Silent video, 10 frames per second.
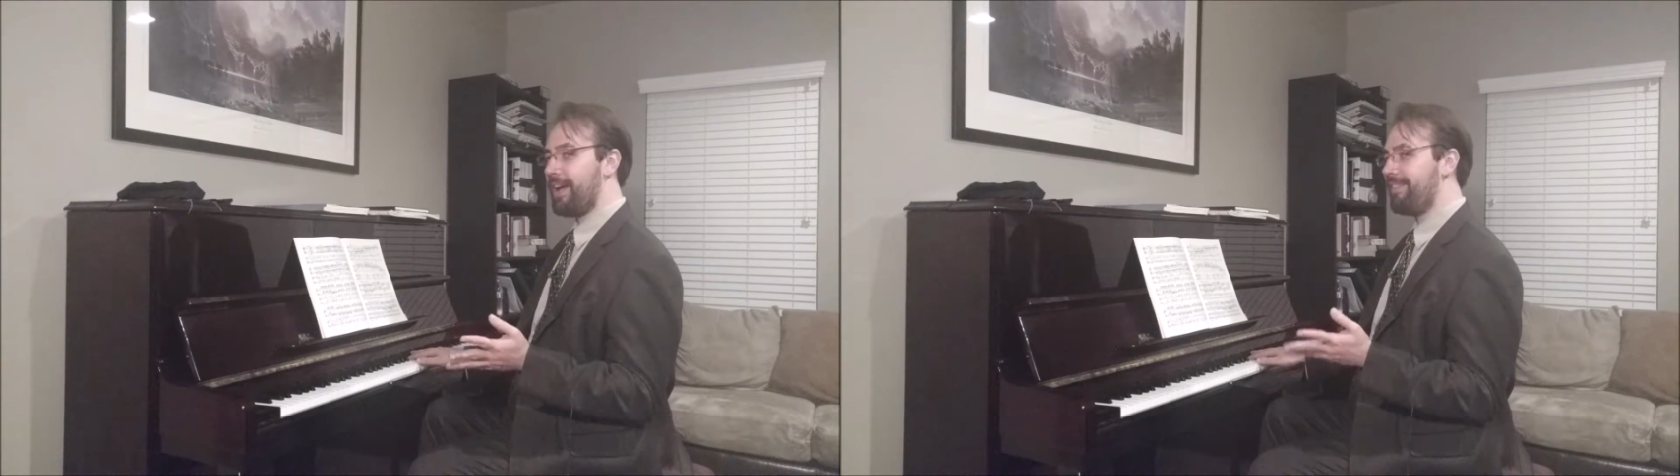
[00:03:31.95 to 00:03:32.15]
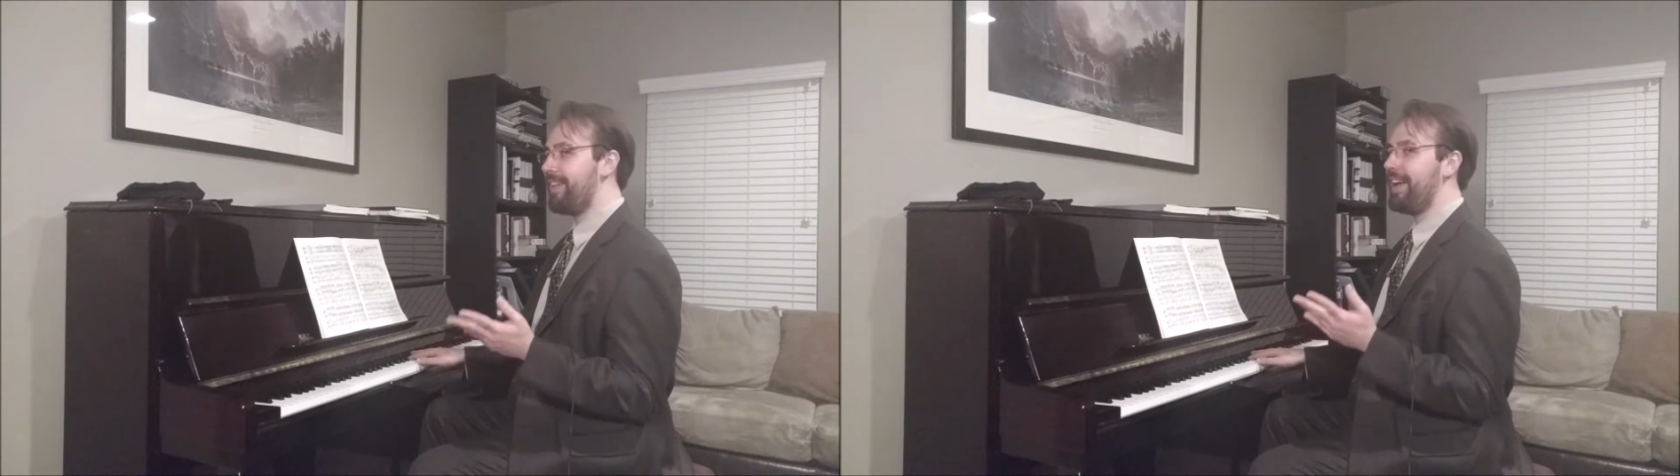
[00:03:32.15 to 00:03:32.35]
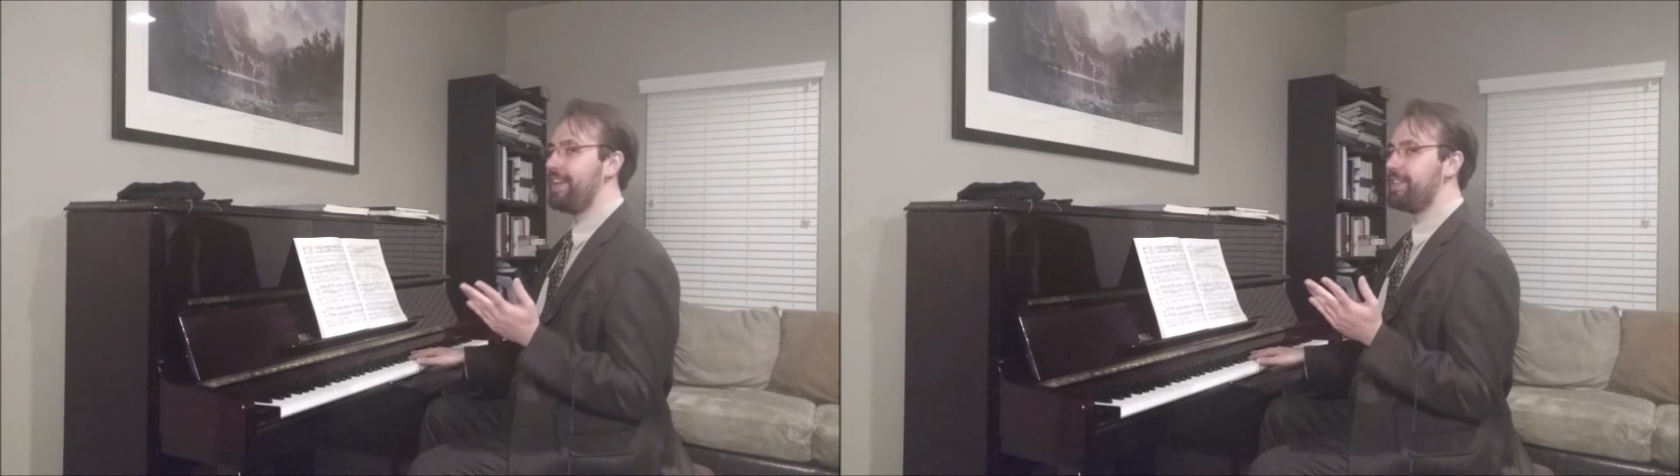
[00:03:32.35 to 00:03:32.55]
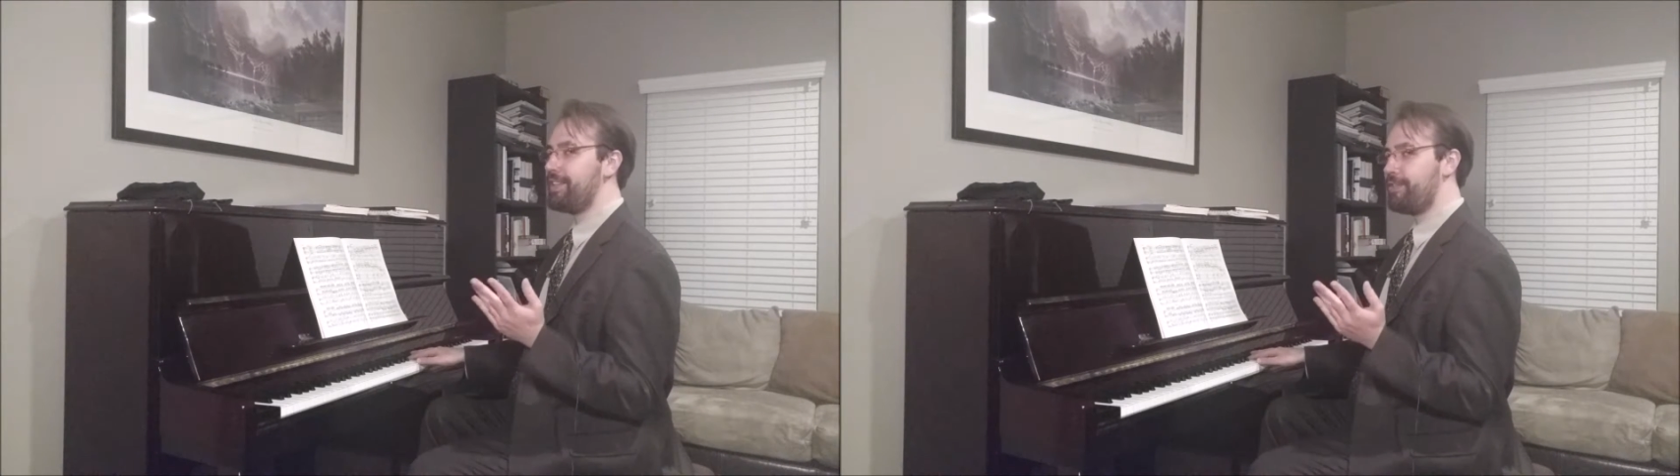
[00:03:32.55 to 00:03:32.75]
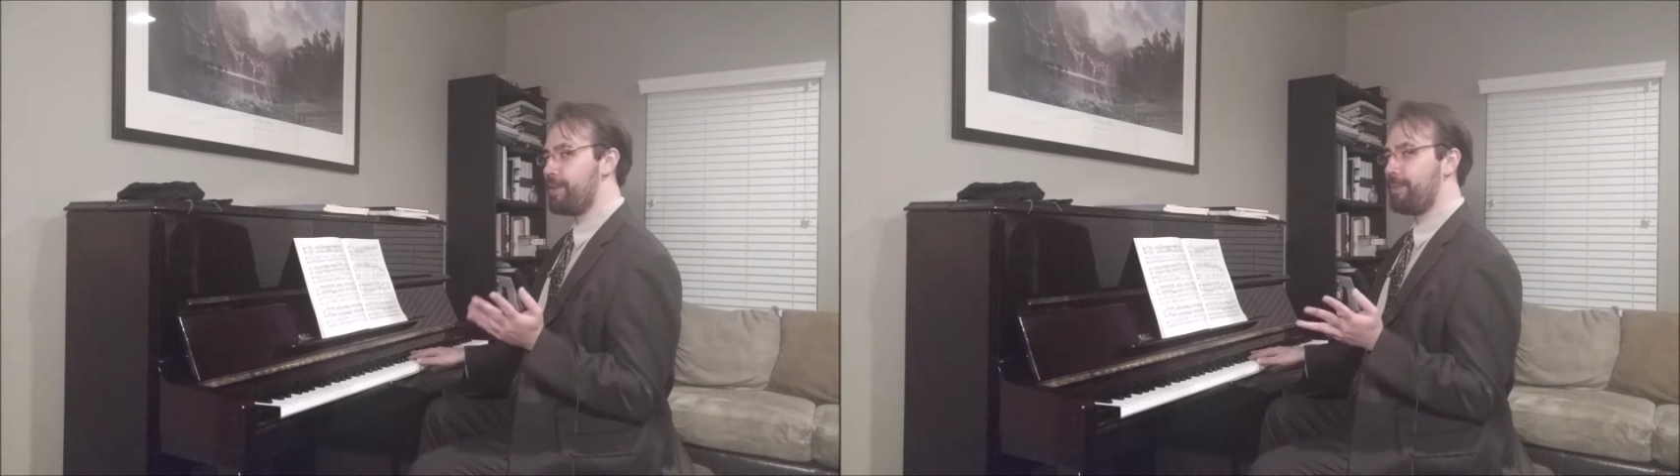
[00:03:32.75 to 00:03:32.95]
I find
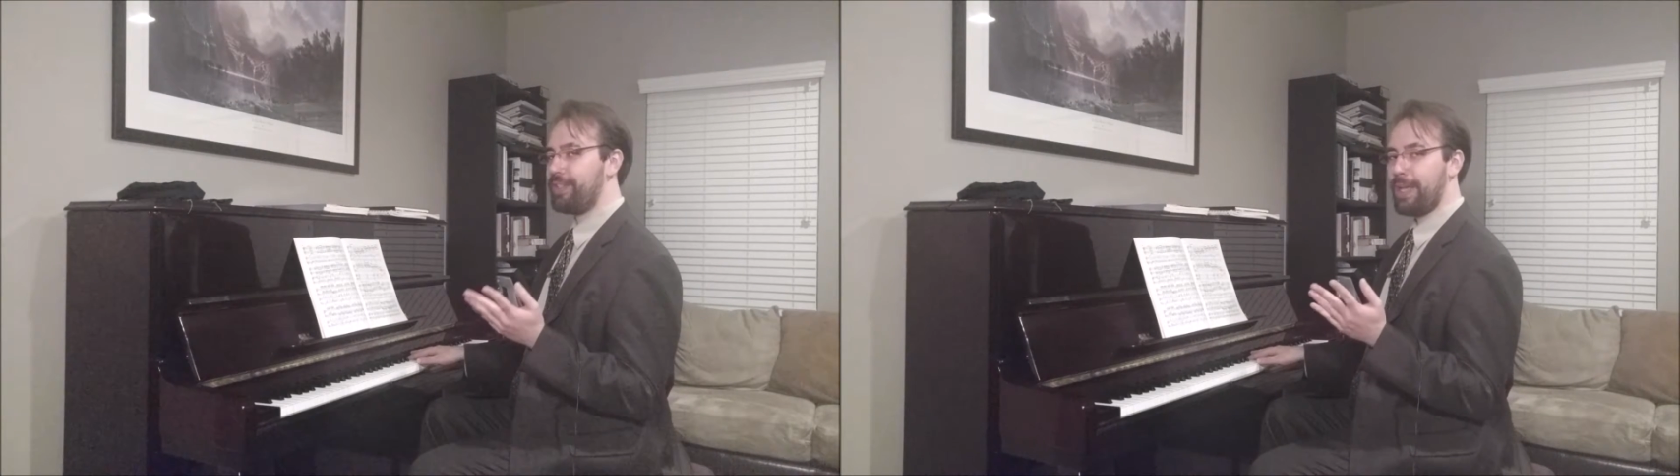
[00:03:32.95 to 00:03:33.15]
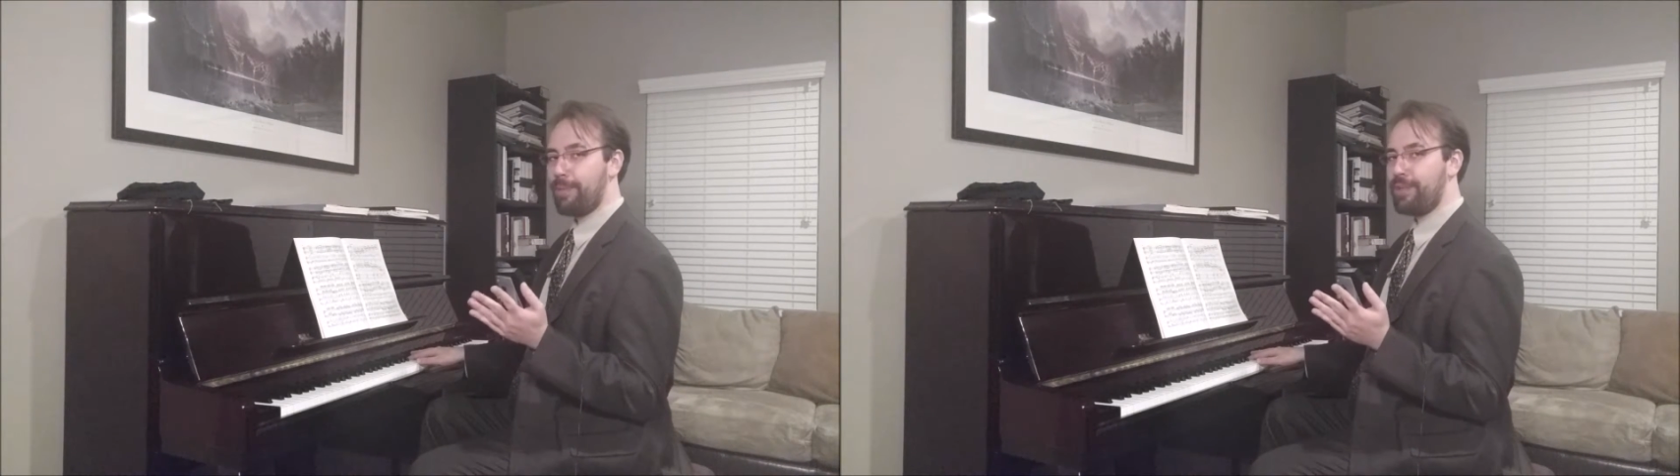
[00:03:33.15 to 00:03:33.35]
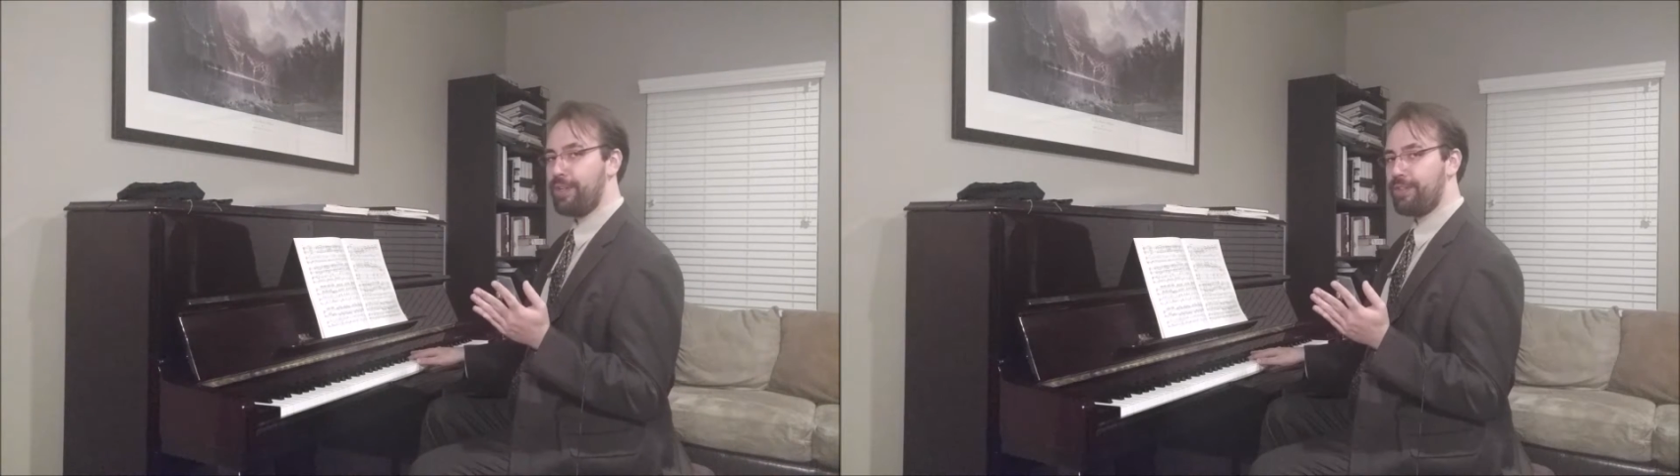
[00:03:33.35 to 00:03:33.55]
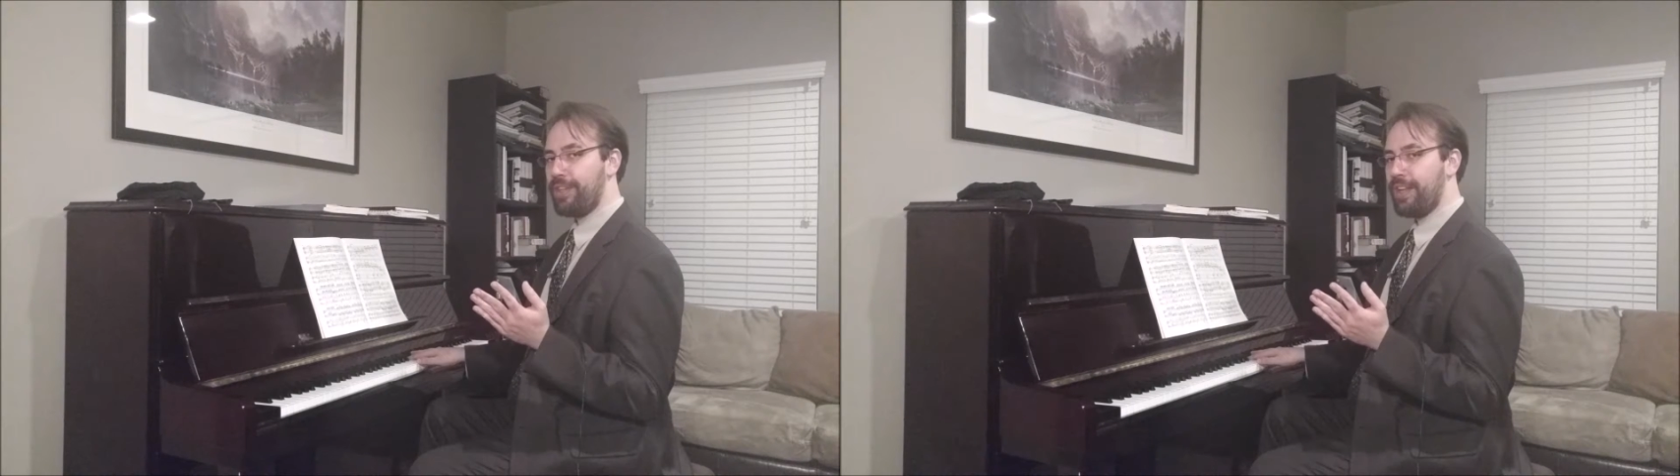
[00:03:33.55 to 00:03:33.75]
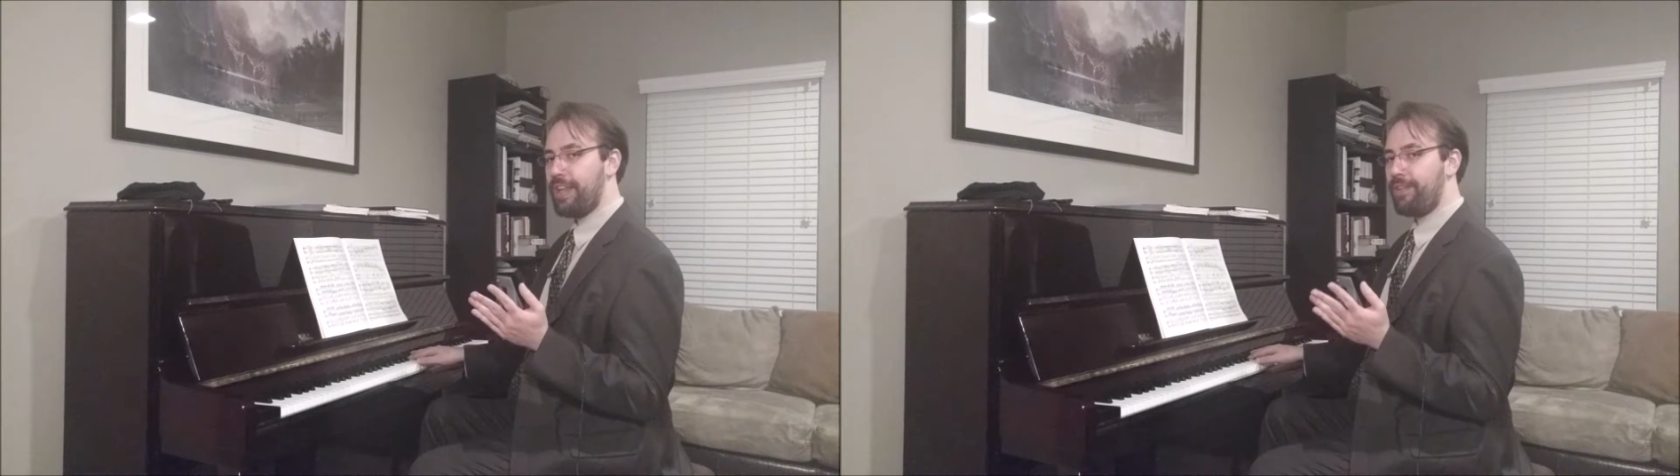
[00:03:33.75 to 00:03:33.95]
triple taps are usually
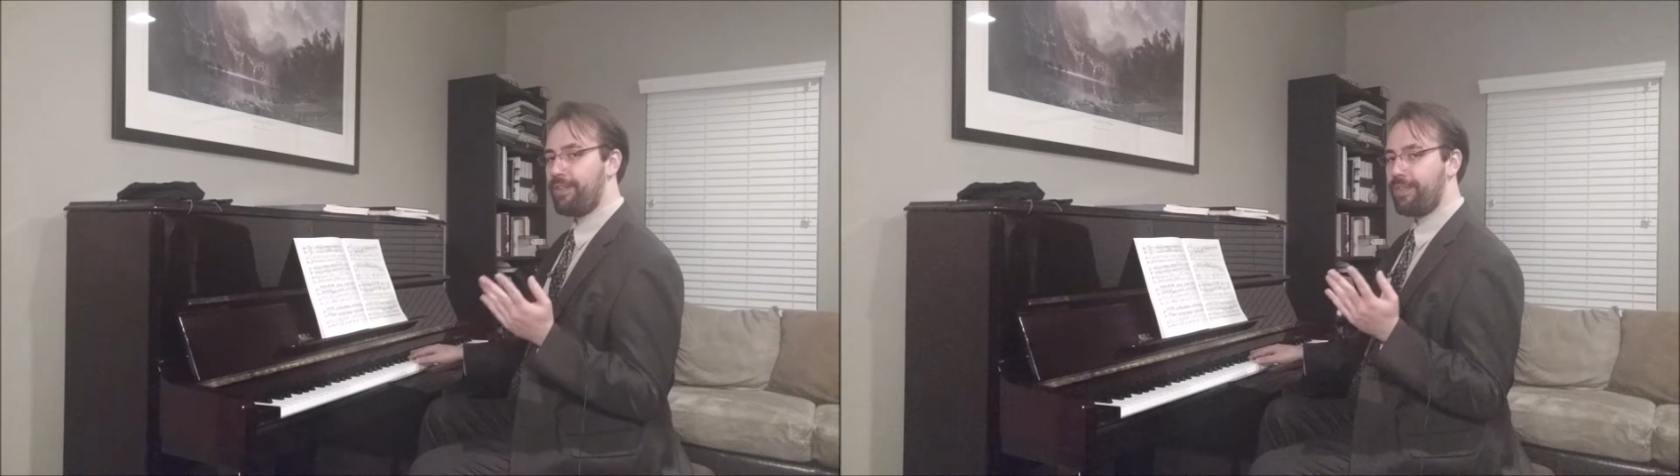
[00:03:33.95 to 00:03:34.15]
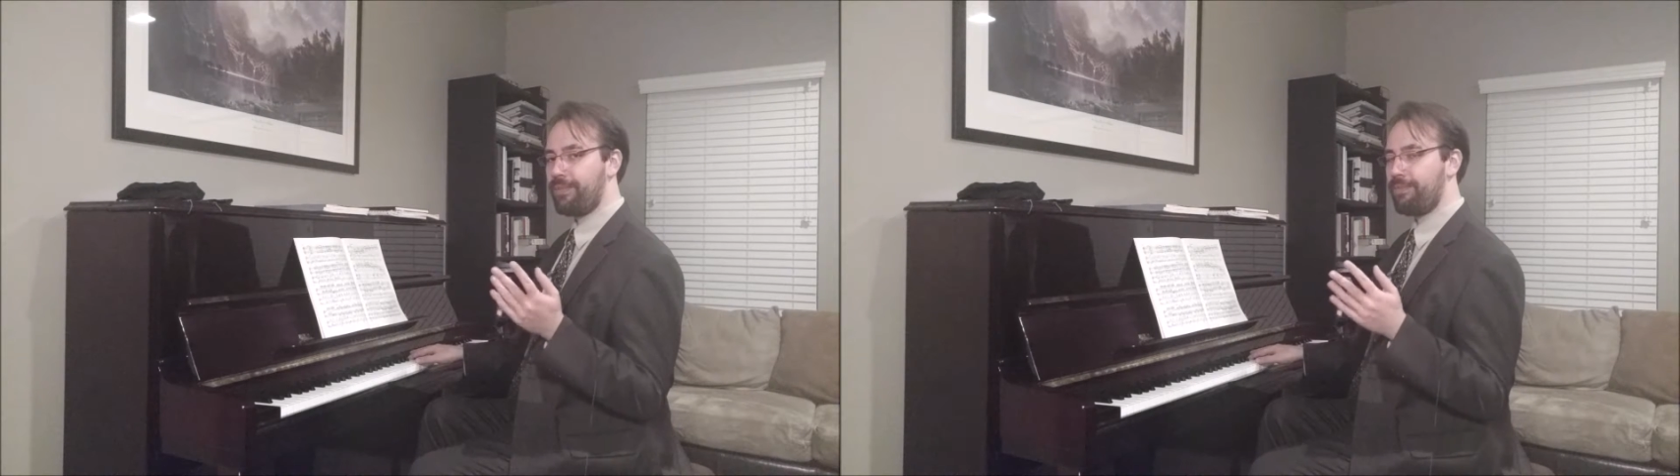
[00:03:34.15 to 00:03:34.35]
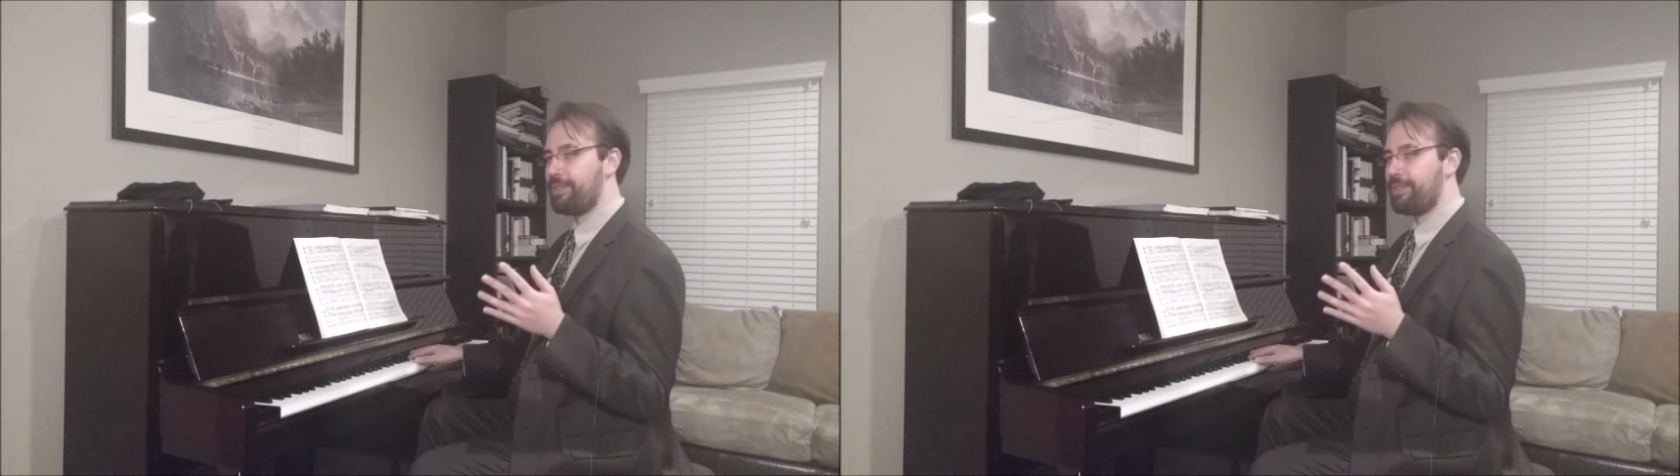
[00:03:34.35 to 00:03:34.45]
enough.